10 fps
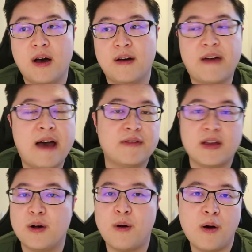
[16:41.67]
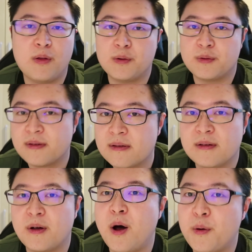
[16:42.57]
FTO, all those, you
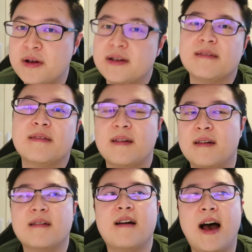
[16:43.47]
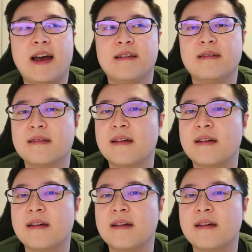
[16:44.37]
know, Origin thing, I